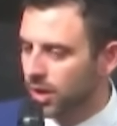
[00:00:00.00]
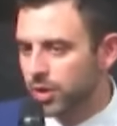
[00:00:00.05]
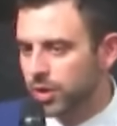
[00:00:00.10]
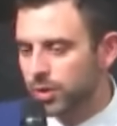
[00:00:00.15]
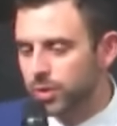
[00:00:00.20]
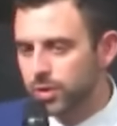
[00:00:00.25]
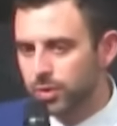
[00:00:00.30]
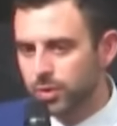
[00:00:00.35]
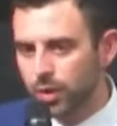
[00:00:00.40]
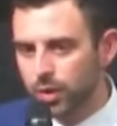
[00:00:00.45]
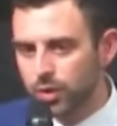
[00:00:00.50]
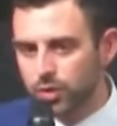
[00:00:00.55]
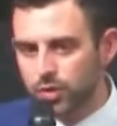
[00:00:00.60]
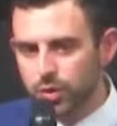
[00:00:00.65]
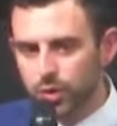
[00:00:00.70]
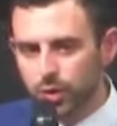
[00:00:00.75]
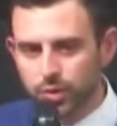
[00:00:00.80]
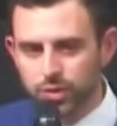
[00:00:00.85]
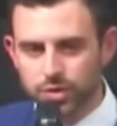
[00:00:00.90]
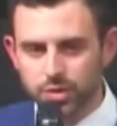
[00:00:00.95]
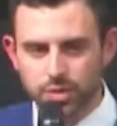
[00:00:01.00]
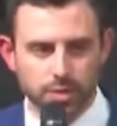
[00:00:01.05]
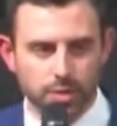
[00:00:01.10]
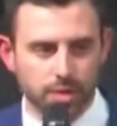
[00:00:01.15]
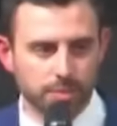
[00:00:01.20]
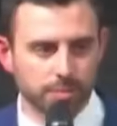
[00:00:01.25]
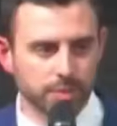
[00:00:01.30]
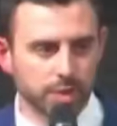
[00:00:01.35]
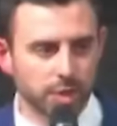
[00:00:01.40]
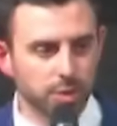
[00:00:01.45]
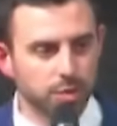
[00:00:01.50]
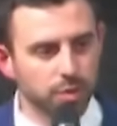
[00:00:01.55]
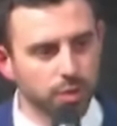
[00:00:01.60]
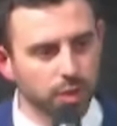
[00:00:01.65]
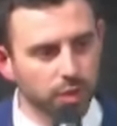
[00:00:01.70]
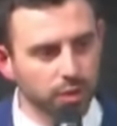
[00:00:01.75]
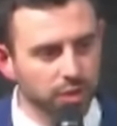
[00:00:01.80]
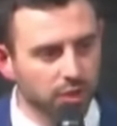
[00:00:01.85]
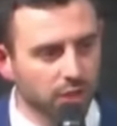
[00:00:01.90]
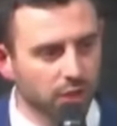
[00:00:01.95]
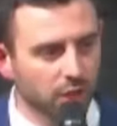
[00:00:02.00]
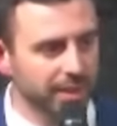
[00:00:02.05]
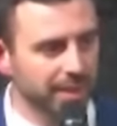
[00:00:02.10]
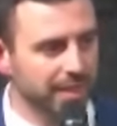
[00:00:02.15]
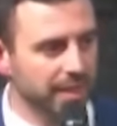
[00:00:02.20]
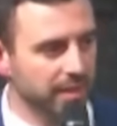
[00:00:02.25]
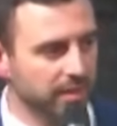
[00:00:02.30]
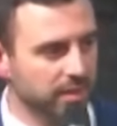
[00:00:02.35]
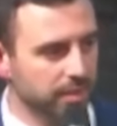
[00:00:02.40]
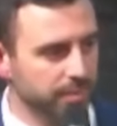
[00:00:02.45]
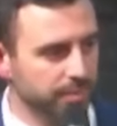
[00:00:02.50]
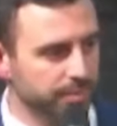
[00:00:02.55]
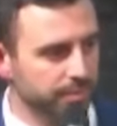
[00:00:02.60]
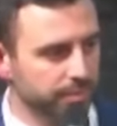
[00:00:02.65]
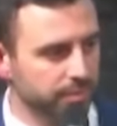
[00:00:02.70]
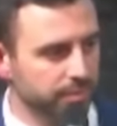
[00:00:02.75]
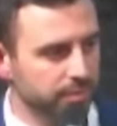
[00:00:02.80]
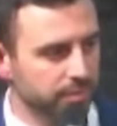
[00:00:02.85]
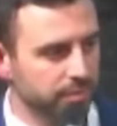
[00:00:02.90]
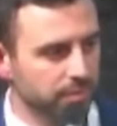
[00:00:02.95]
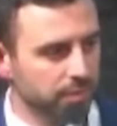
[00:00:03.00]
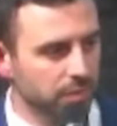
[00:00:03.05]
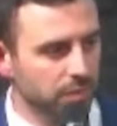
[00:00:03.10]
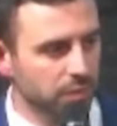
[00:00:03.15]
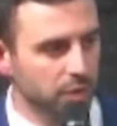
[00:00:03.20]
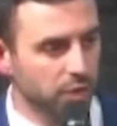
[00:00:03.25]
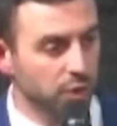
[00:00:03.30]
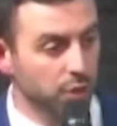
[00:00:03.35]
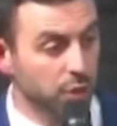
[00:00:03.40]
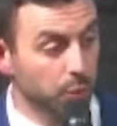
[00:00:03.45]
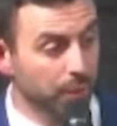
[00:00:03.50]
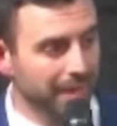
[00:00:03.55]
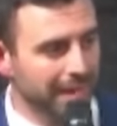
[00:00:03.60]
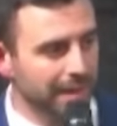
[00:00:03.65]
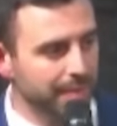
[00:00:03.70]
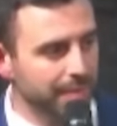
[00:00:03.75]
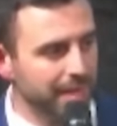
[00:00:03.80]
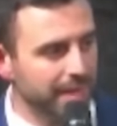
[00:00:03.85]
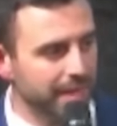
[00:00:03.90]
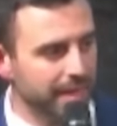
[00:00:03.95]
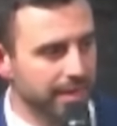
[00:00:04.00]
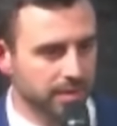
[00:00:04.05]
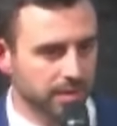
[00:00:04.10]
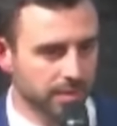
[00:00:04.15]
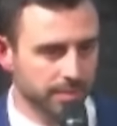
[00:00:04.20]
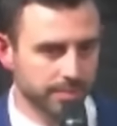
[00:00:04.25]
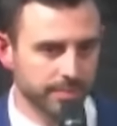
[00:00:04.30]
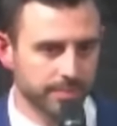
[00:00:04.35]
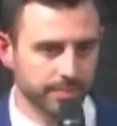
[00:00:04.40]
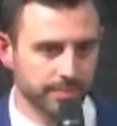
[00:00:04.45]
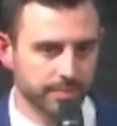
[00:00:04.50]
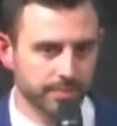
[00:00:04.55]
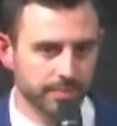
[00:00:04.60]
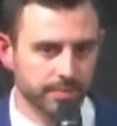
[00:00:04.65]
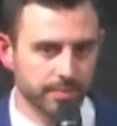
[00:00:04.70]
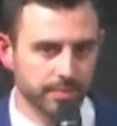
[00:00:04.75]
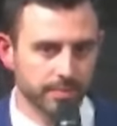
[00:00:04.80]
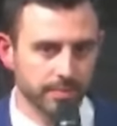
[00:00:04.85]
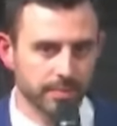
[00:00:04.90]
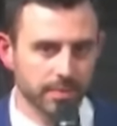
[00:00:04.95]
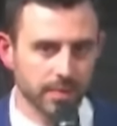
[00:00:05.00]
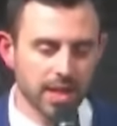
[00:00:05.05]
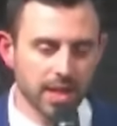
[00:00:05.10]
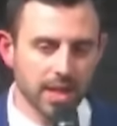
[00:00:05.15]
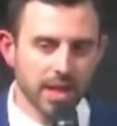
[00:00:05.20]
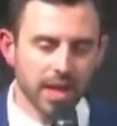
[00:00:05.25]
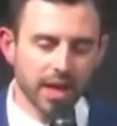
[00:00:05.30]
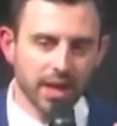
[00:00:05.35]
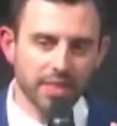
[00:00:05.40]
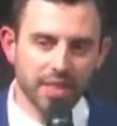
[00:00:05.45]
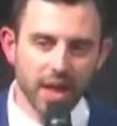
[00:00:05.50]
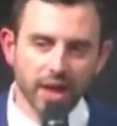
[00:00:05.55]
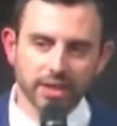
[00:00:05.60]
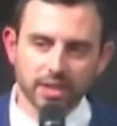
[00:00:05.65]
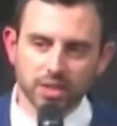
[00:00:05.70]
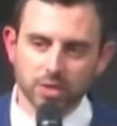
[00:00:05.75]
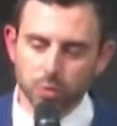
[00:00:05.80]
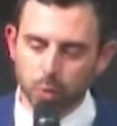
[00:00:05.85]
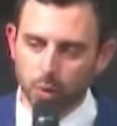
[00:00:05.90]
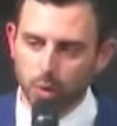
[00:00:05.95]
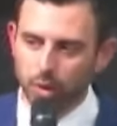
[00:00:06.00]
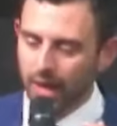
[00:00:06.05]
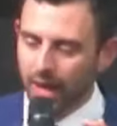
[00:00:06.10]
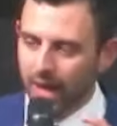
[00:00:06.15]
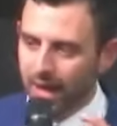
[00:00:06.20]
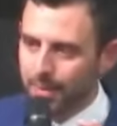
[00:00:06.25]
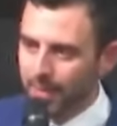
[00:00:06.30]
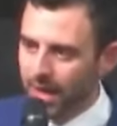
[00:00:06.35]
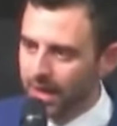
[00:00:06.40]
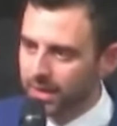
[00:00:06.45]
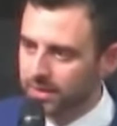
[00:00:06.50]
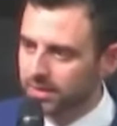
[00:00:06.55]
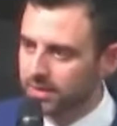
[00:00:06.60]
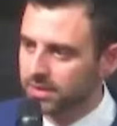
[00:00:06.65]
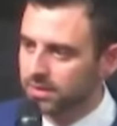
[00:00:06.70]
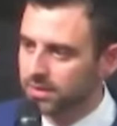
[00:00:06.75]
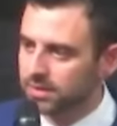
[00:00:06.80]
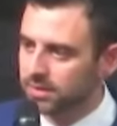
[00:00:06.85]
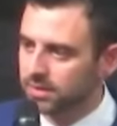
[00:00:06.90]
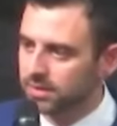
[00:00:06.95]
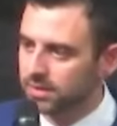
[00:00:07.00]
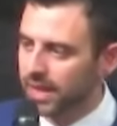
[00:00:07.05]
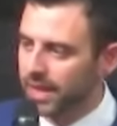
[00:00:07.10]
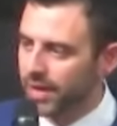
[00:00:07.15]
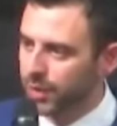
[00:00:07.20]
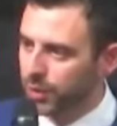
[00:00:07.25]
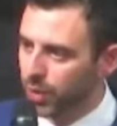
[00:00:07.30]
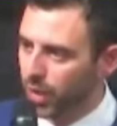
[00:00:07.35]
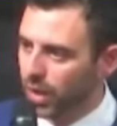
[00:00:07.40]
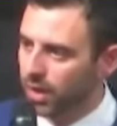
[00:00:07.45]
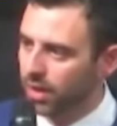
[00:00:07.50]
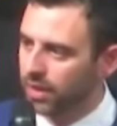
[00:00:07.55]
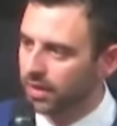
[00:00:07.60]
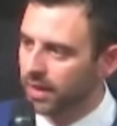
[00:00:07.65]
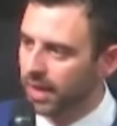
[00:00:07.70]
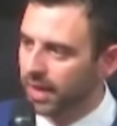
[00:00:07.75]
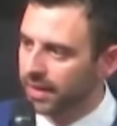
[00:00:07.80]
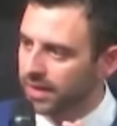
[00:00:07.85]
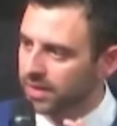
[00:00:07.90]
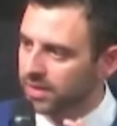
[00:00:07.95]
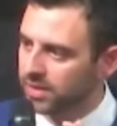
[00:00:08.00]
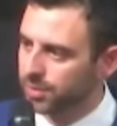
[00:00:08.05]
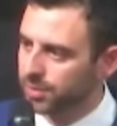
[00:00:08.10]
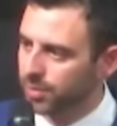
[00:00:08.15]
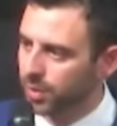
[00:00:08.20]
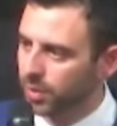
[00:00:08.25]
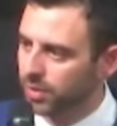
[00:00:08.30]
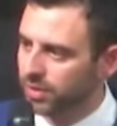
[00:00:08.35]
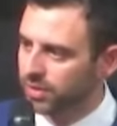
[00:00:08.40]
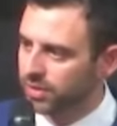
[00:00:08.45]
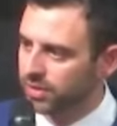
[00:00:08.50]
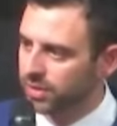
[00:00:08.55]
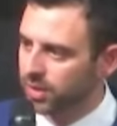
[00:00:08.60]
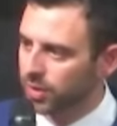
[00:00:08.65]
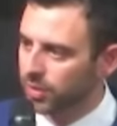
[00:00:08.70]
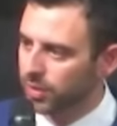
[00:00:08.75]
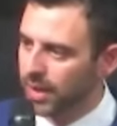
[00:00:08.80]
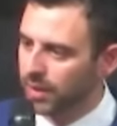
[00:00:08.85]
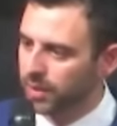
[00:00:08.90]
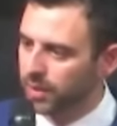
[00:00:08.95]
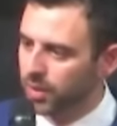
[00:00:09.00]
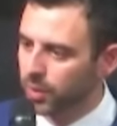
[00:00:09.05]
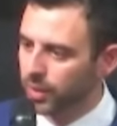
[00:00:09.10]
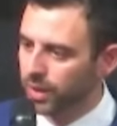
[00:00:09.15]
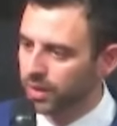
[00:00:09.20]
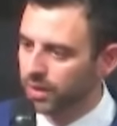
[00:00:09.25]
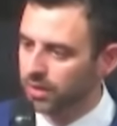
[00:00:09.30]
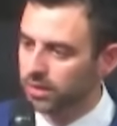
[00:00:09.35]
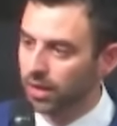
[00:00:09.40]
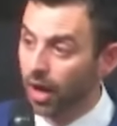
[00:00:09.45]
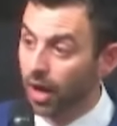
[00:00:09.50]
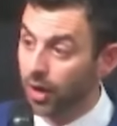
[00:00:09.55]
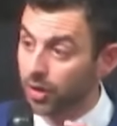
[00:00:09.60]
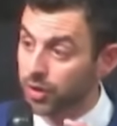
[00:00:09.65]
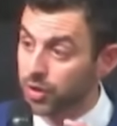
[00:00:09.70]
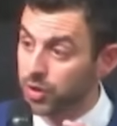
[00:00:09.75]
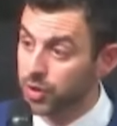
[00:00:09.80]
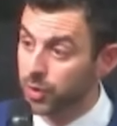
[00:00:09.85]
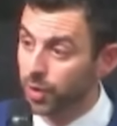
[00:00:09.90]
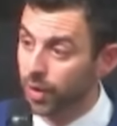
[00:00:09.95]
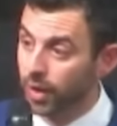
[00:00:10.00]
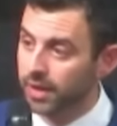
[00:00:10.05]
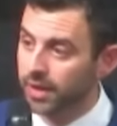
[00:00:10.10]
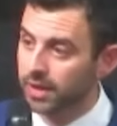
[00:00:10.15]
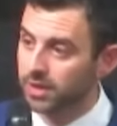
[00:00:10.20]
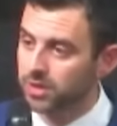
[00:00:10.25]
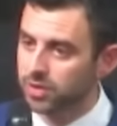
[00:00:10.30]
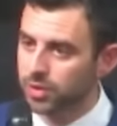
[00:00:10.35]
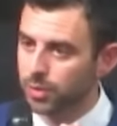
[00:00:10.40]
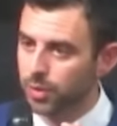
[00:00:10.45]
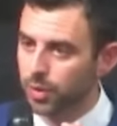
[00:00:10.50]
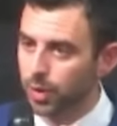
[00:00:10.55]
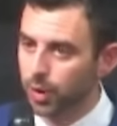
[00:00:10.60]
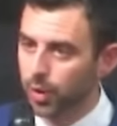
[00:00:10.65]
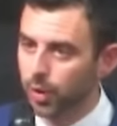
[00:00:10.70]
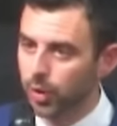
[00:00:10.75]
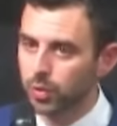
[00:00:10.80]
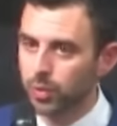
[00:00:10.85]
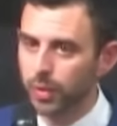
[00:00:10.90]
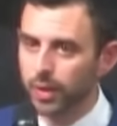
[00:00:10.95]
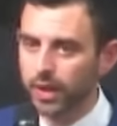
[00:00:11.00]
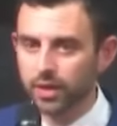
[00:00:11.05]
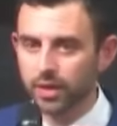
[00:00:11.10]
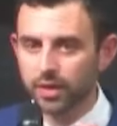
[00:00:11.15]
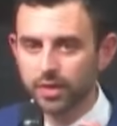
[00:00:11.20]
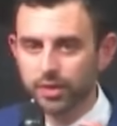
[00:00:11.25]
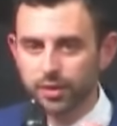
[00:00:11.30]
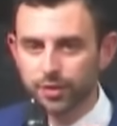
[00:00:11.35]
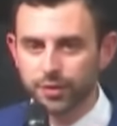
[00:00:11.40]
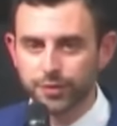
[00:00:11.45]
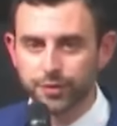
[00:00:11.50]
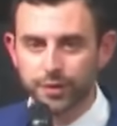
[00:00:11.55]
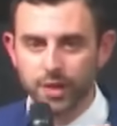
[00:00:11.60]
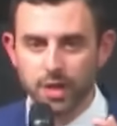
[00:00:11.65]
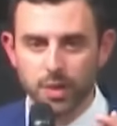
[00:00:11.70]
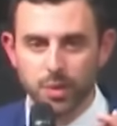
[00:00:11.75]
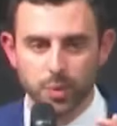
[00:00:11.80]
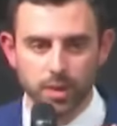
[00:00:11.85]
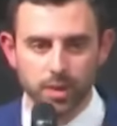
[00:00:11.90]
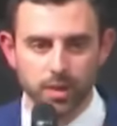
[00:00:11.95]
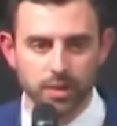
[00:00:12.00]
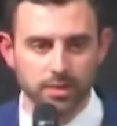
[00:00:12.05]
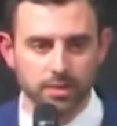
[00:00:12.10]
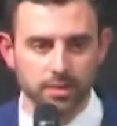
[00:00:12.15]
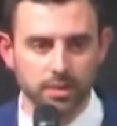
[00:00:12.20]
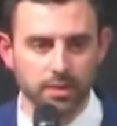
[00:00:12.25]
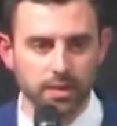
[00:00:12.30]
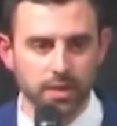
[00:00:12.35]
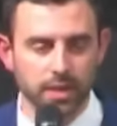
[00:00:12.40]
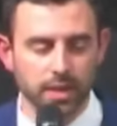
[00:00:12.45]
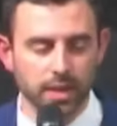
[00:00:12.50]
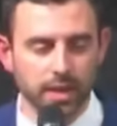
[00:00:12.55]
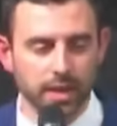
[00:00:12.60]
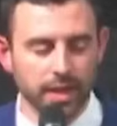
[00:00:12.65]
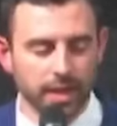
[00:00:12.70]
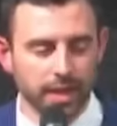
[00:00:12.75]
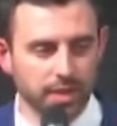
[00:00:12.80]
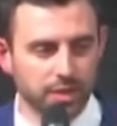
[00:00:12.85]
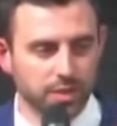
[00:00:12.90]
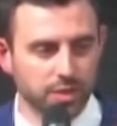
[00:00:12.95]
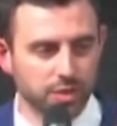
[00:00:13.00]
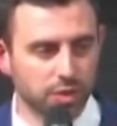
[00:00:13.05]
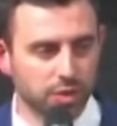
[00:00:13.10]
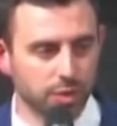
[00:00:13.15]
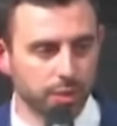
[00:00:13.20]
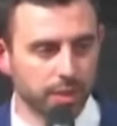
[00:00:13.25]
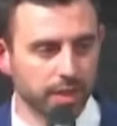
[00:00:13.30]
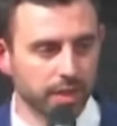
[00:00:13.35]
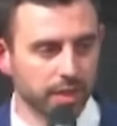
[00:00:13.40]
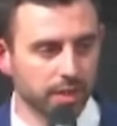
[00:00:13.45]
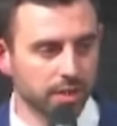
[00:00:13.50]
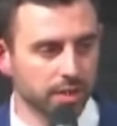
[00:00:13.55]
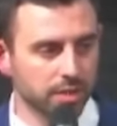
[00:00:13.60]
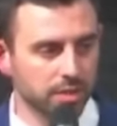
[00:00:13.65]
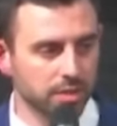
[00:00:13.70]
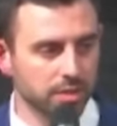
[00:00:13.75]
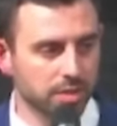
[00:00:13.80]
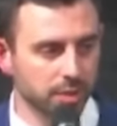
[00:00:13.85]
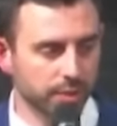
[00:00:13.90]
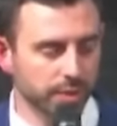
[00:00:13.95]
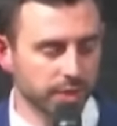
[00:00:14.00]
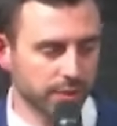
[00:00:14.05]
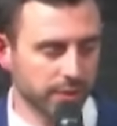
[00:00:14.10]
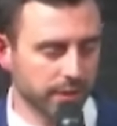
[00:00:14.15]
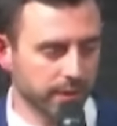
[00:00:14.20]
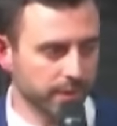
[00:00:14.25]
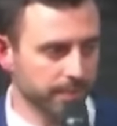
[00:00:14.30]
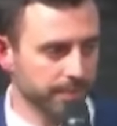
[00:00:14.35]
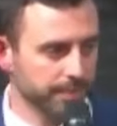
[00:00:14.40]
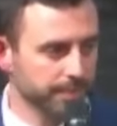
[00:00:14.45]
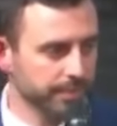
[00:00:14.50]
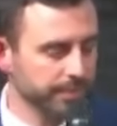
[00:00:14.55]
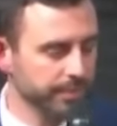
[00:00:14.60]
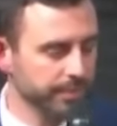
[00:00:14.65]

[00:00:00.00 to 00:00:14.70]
You do not talk to them. You do not accommodate them. You eliminate them. And that is what Hamas, Iran, and its supporters around the world are trying to hoodwink the free world into doing to Israel.